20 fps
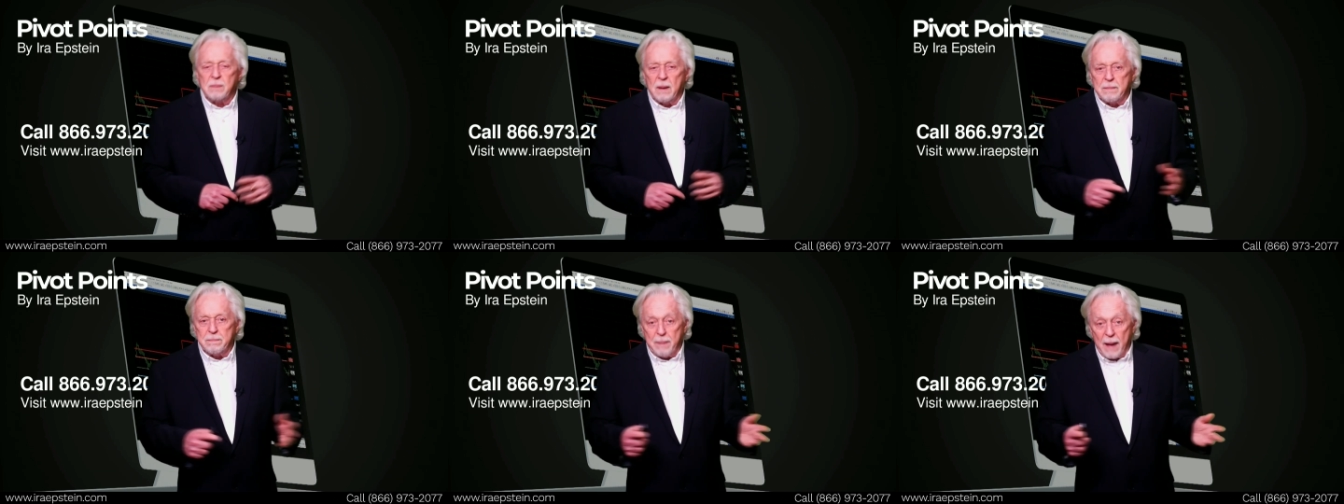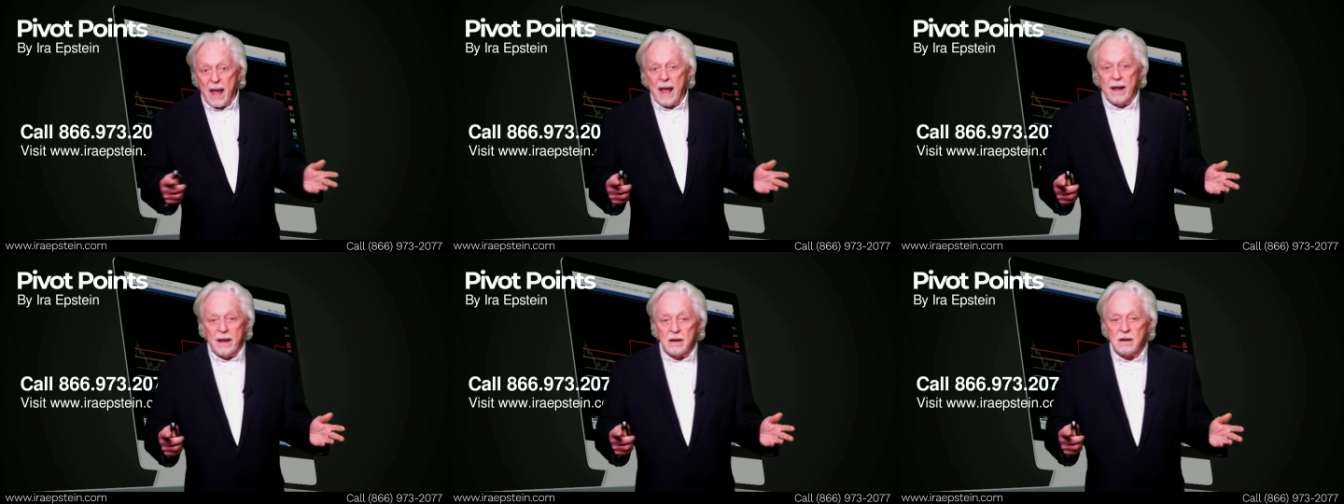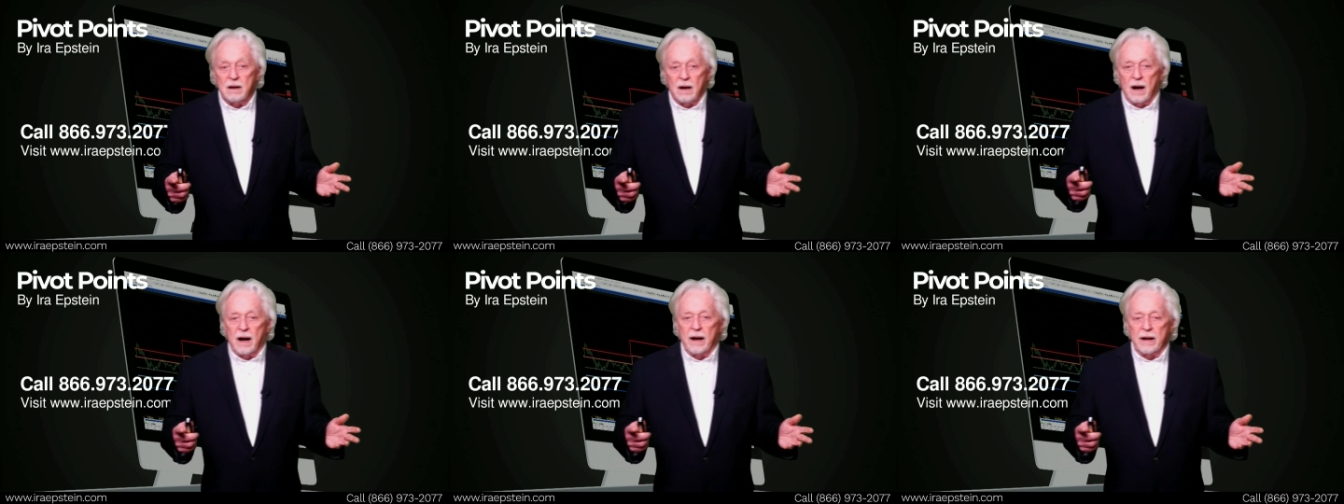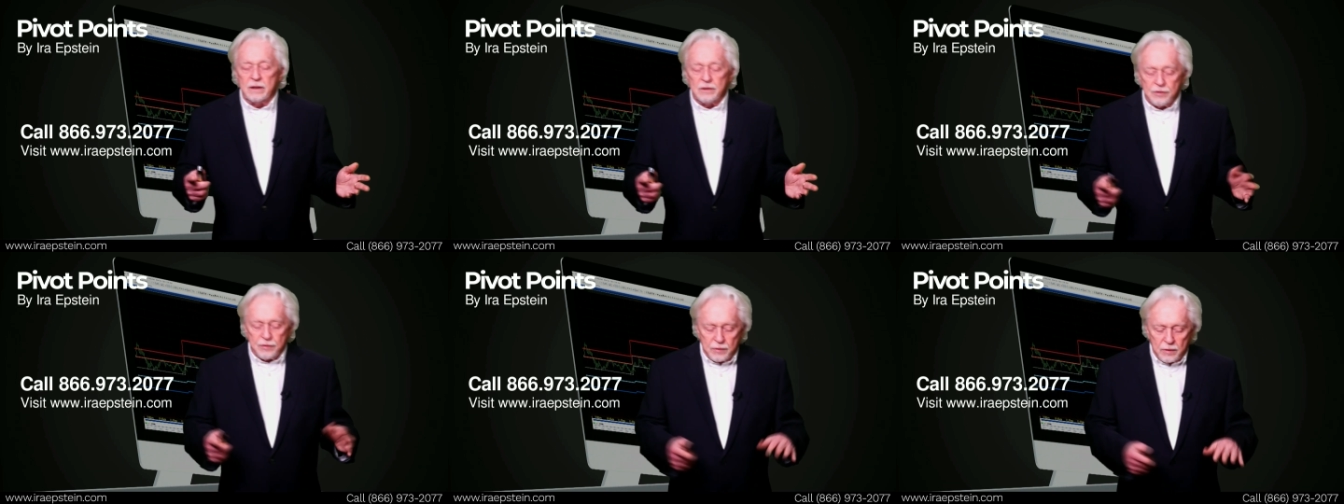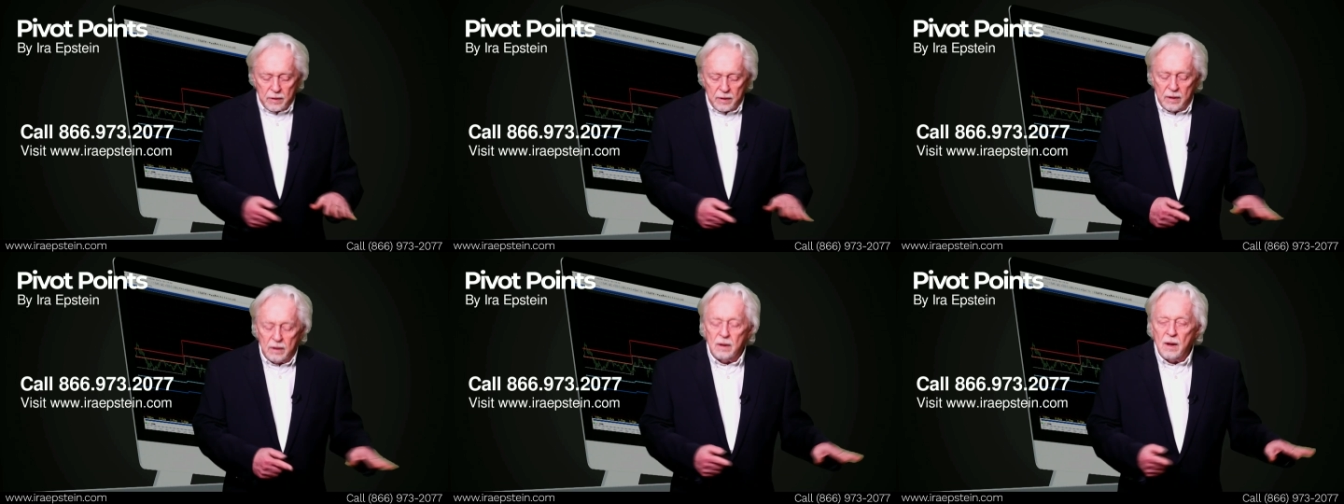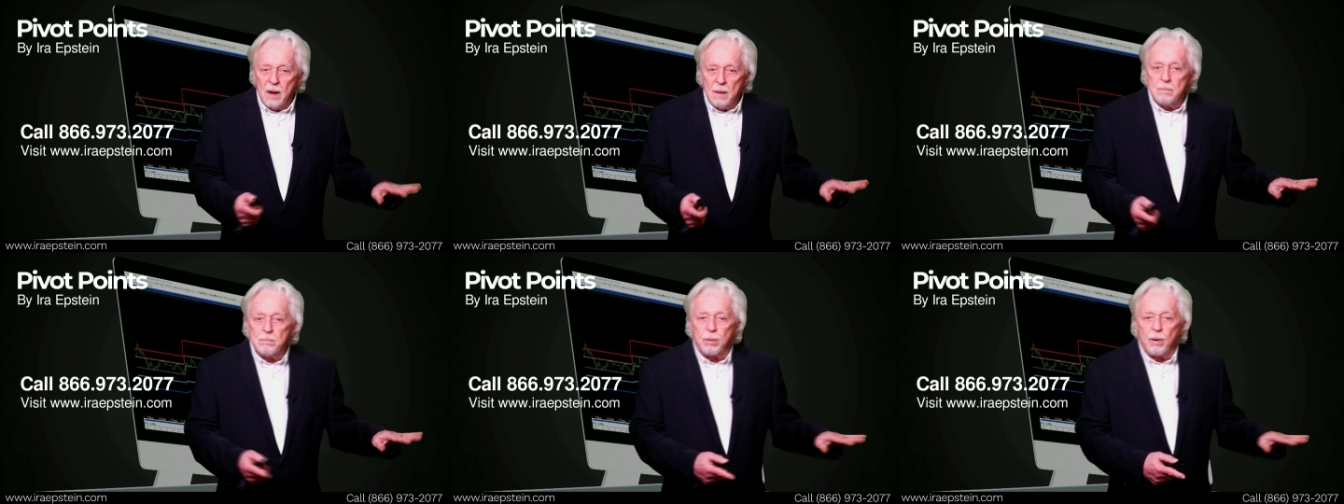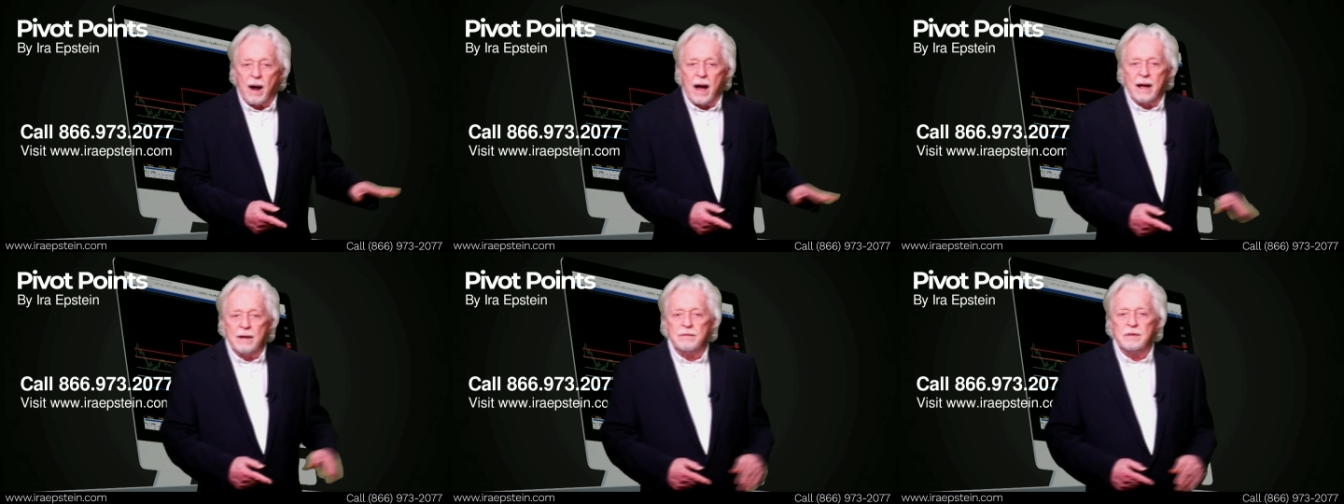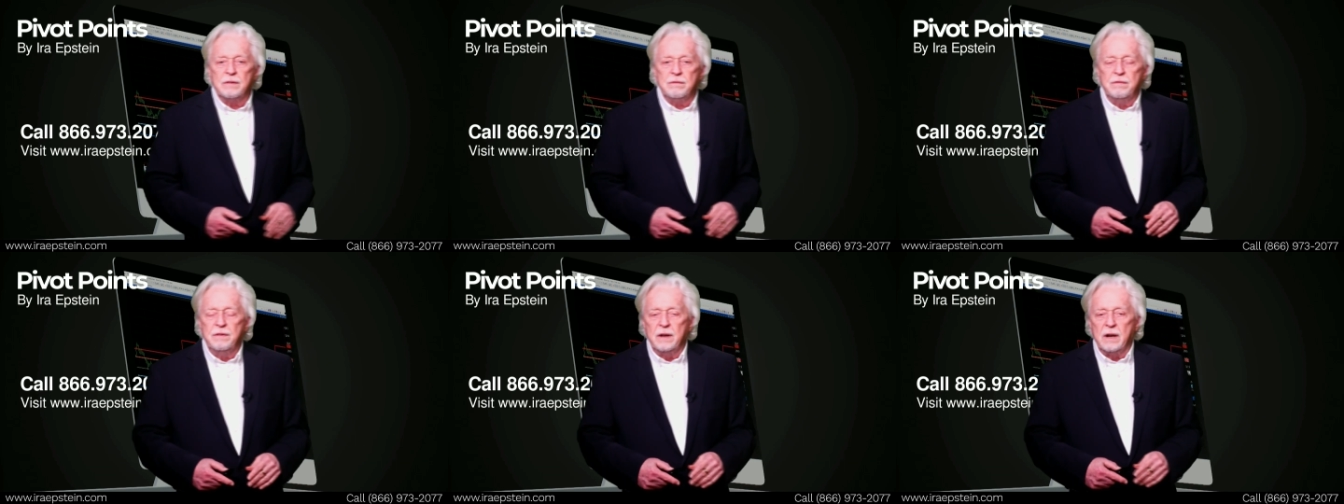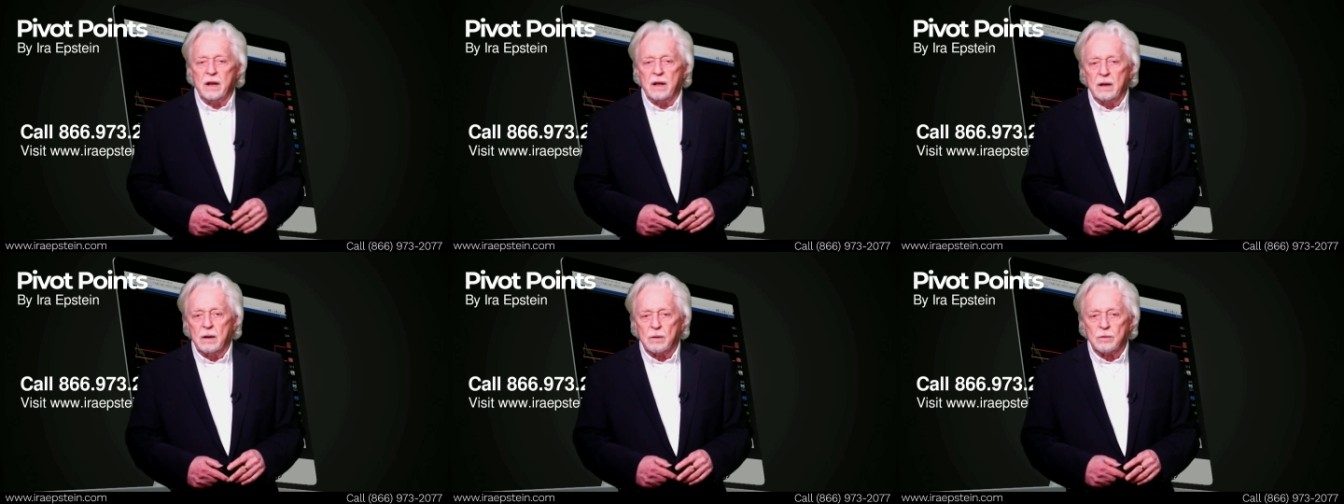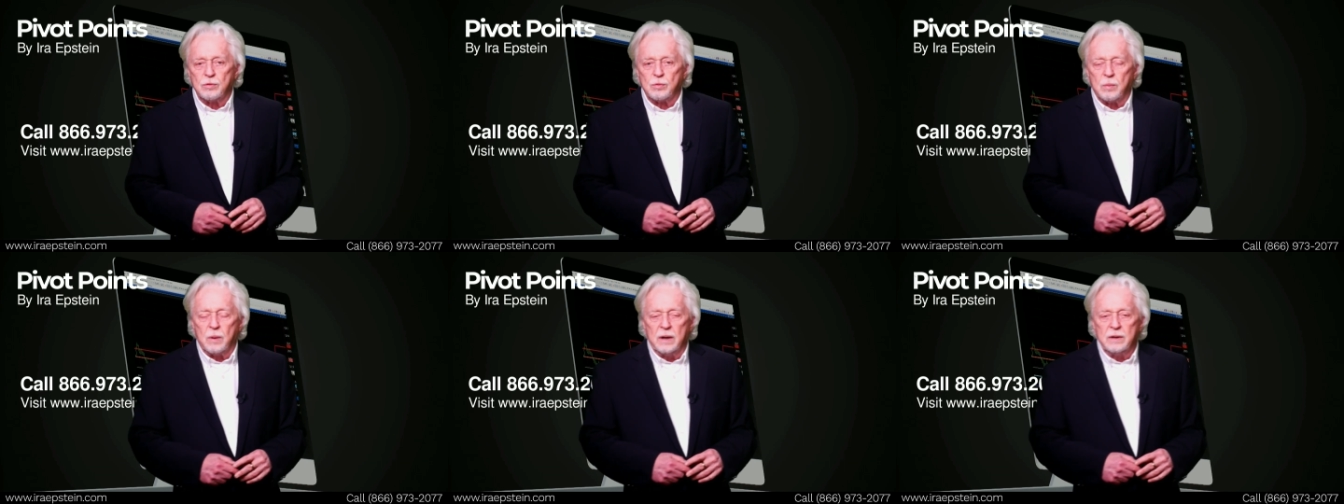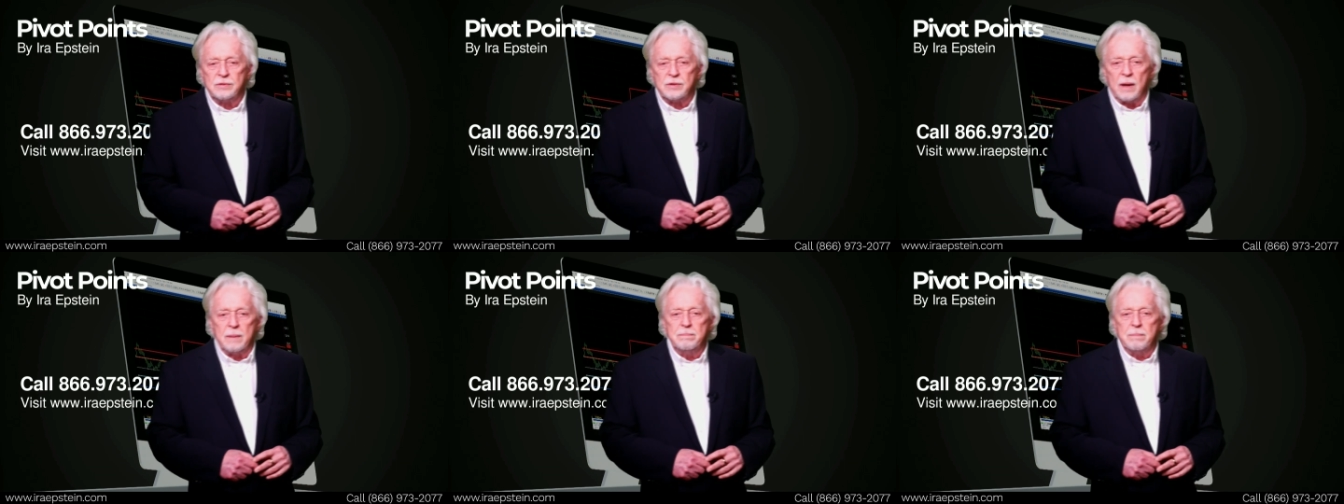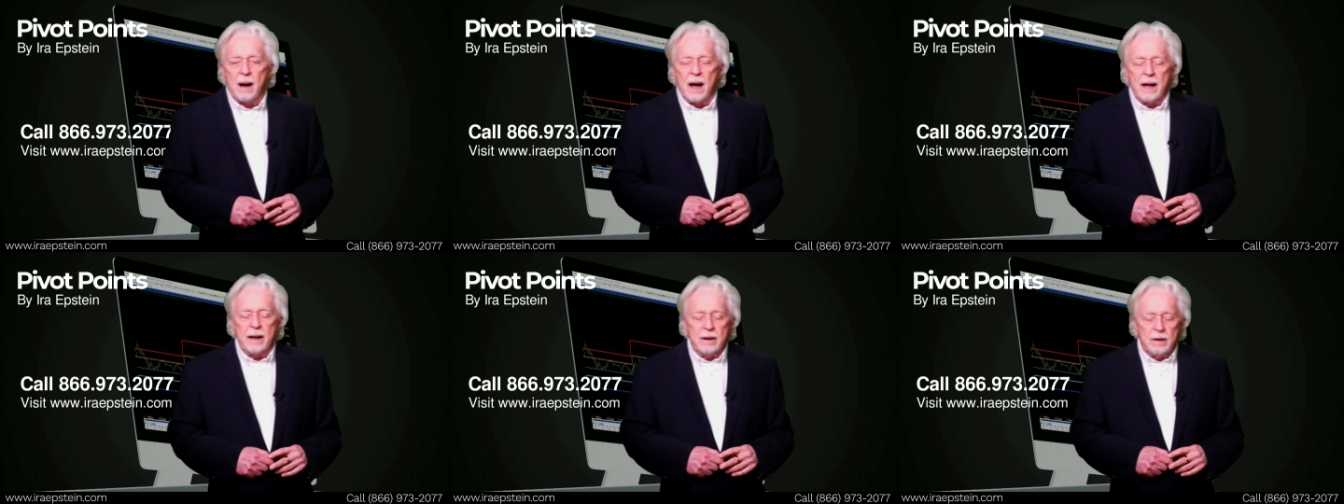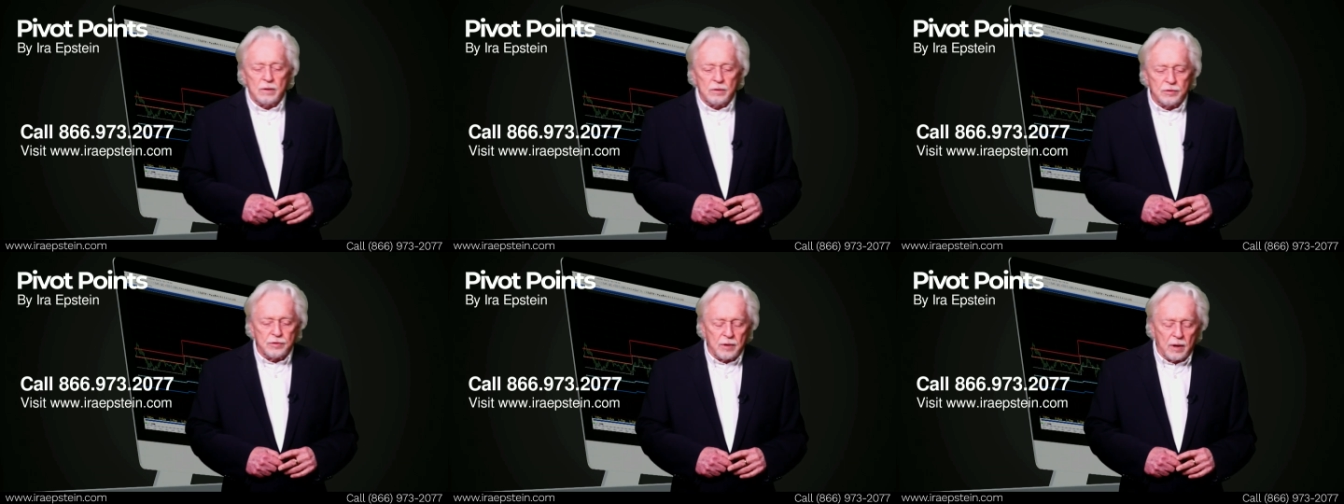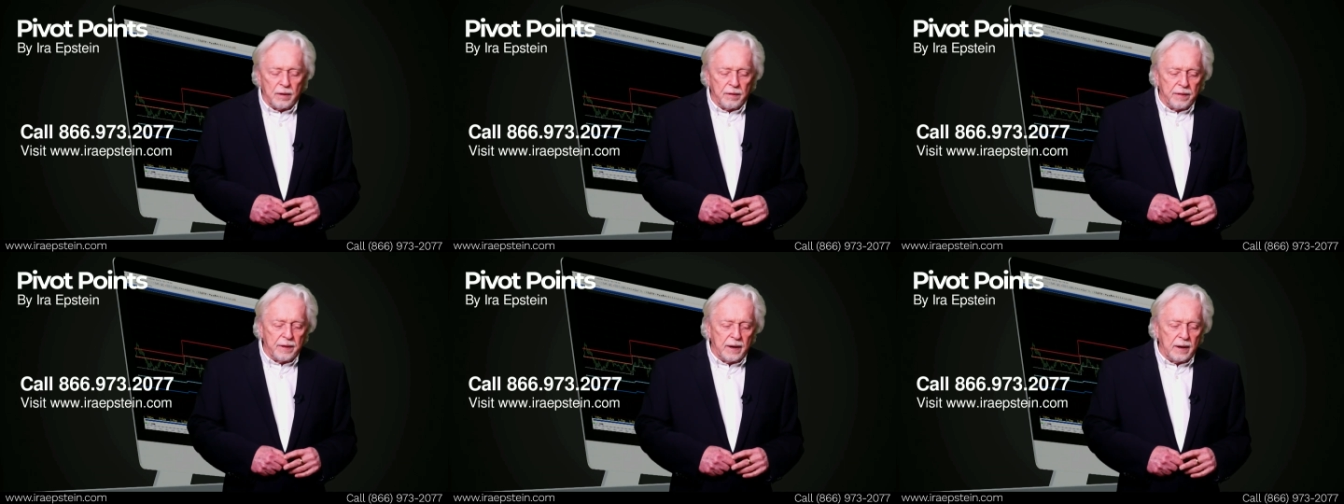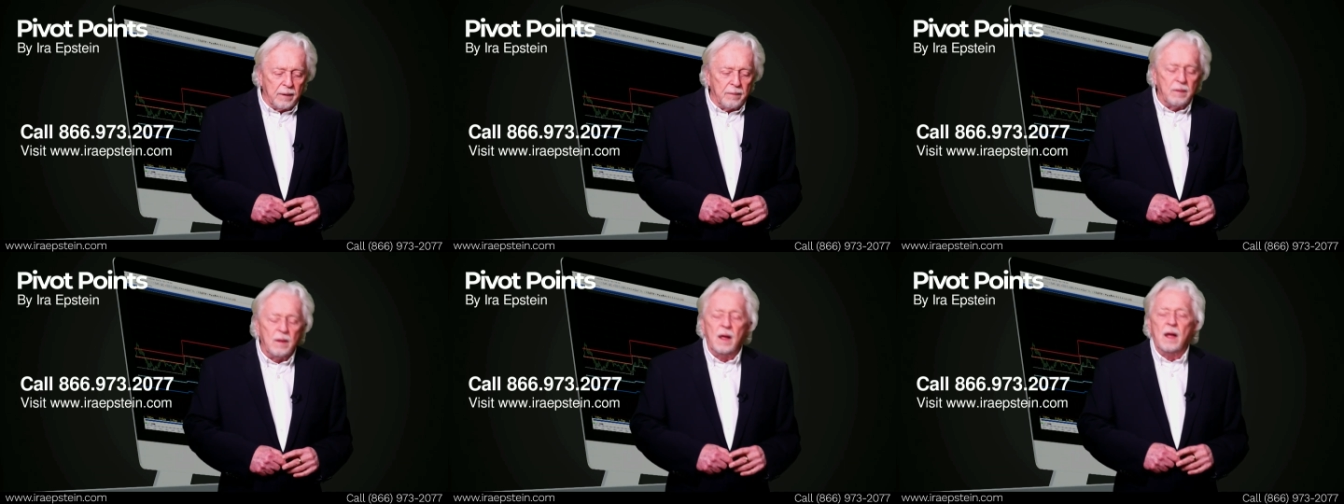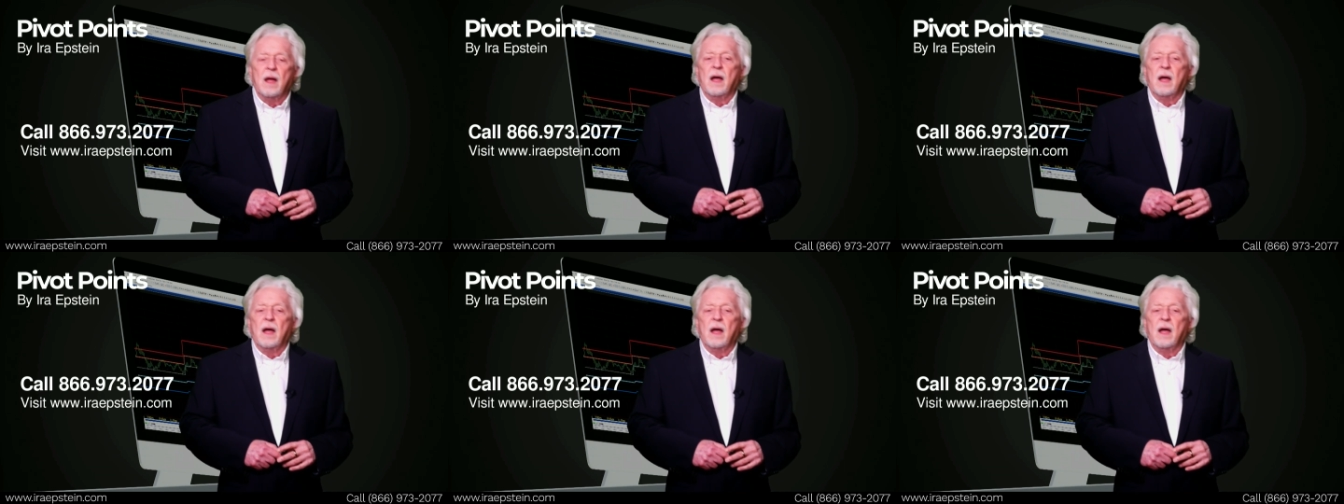my paying clients for the private videos where I say buy here, sell there